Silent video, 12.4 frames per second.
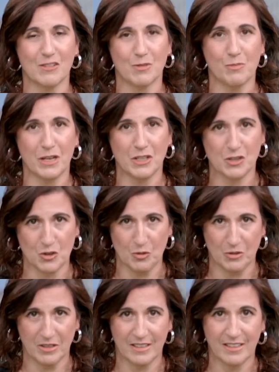and pigs
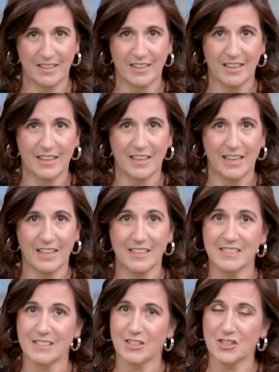do. And
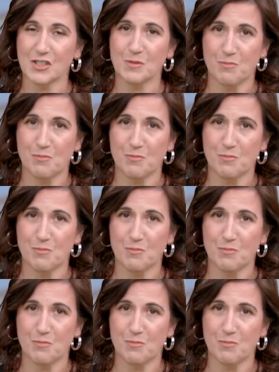it's not just